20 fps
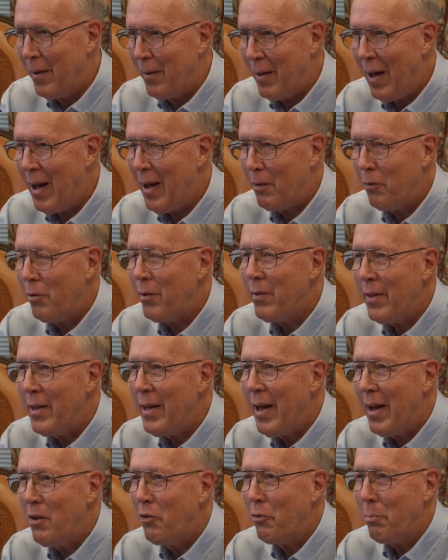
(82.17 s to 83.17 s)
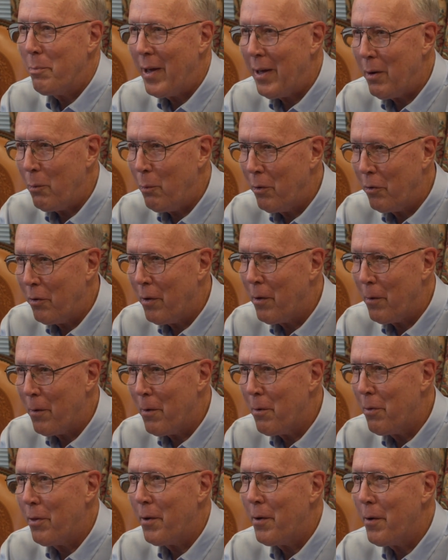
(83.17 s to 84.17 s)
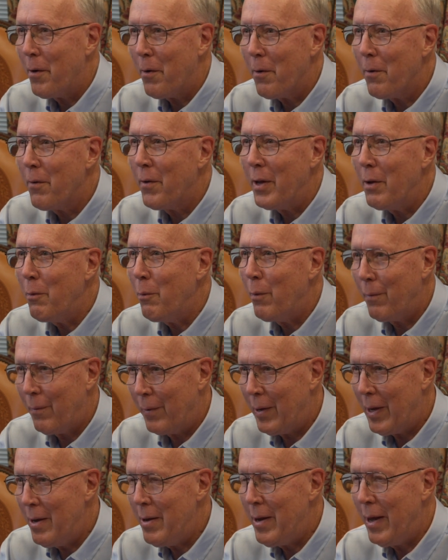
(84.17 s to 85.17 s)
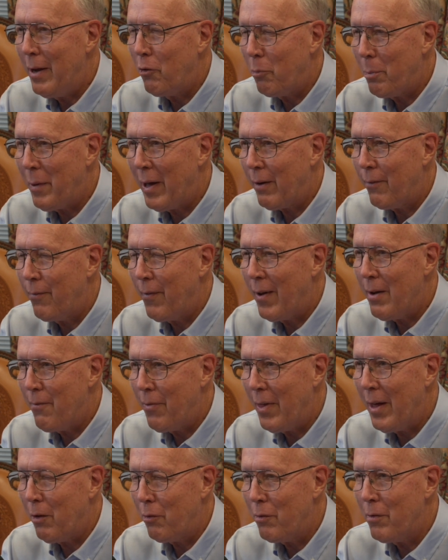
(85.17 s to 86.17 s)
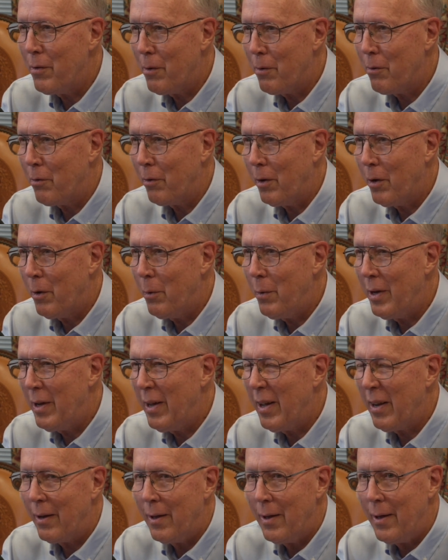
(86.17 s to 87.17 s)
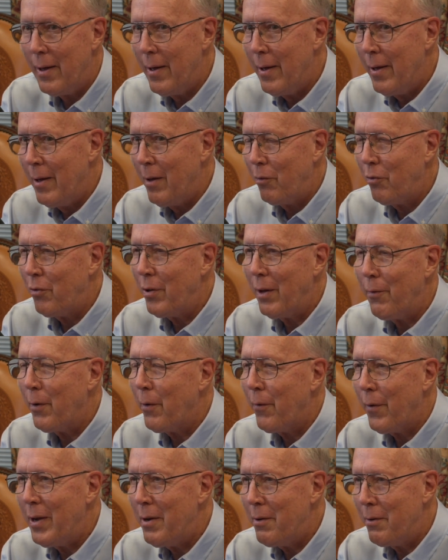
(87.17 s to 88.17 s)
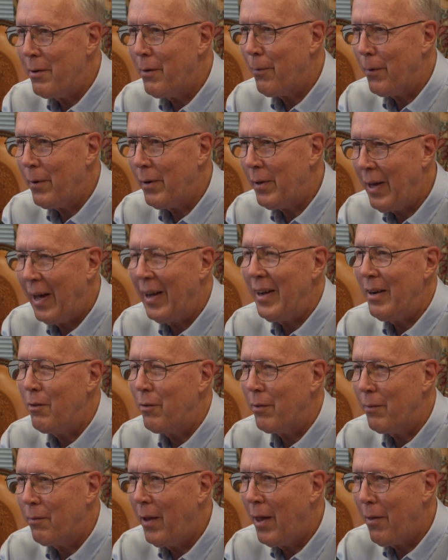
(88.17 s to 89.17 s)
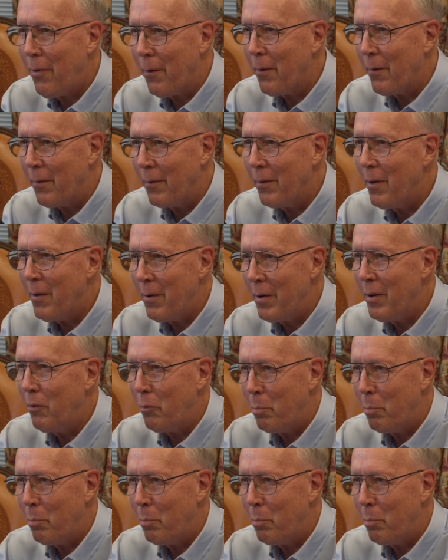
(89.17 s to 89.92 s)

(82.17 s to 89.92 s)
Otzi the Iceman was on Earth here. He dates back 5,000 years ago. He had 7 or 8 different kinds of leather on his